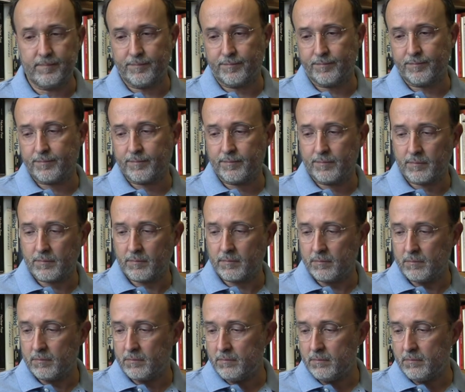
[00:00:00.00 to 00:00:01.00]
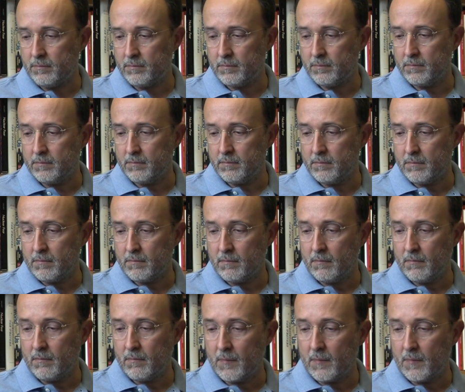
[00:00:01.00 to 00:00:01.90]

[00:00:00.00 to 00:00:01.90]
Nothing is said.